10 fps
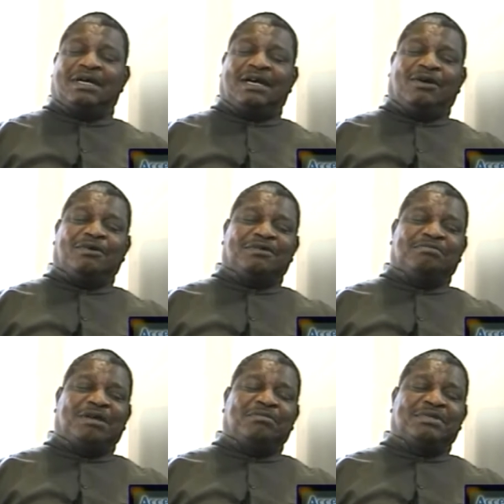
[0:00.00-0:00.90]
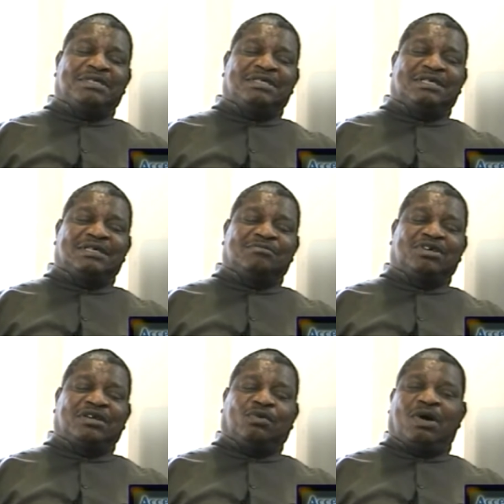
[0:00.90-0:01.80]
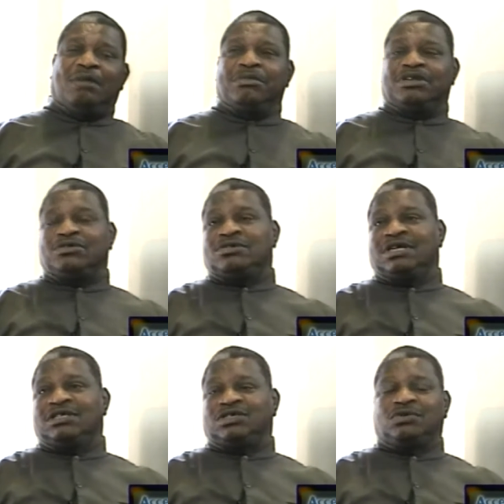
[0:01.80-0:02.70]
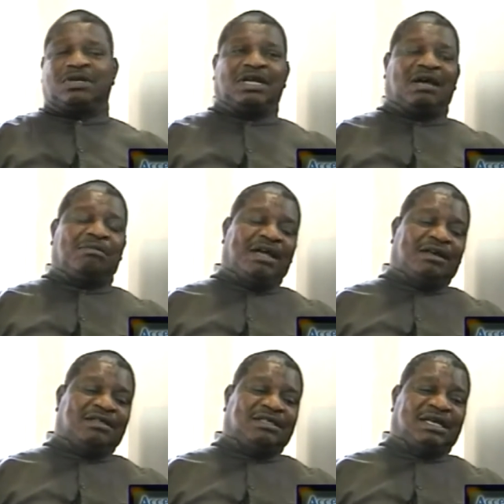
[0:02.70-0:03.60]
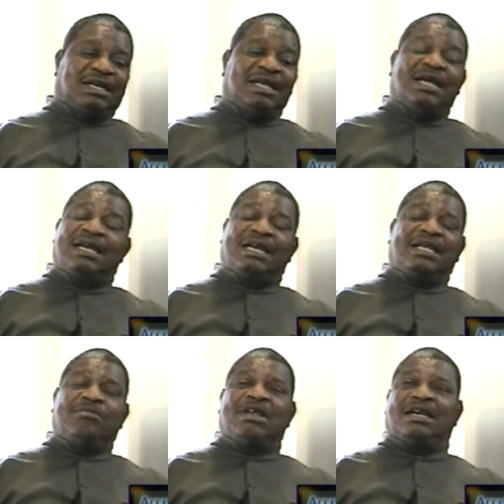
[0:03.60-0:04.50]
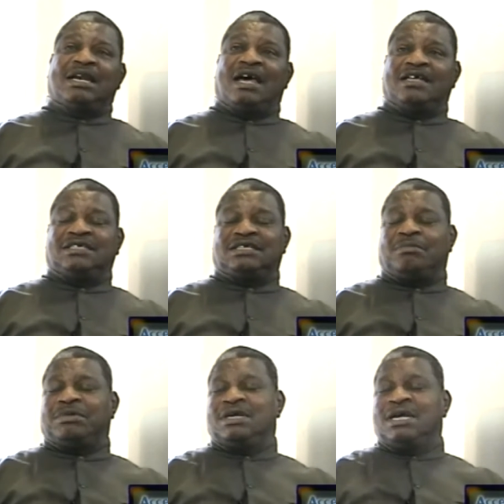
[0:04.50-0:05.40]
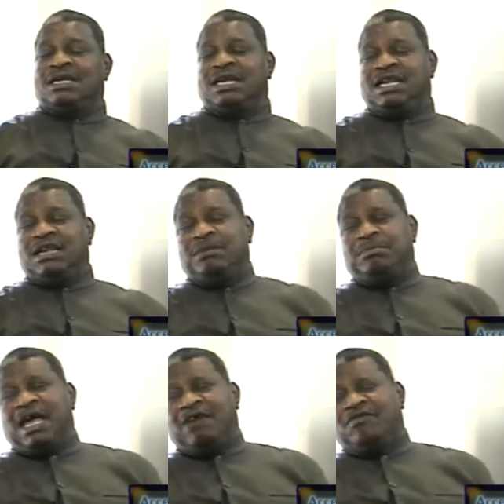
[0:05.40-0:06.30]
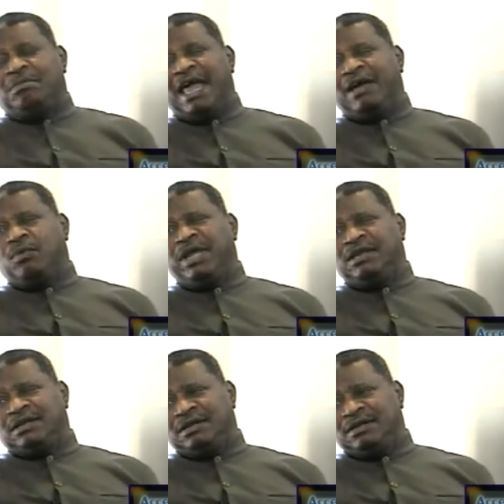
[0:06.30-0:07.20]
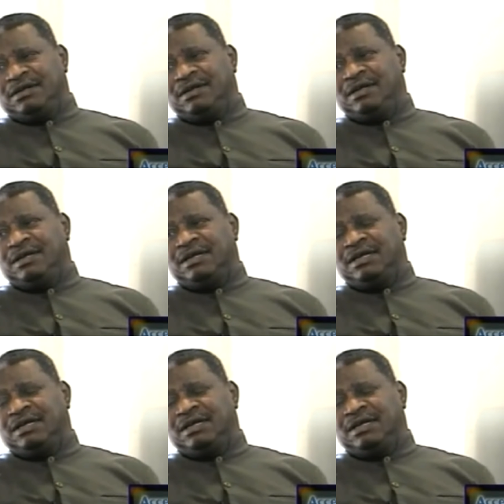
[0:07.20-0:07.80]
I always remembered uh, Brother Kwame Ture at Stokely Carmichael saying that even at the Last Supper, they didn't even have a black waiter. Mm-hmm.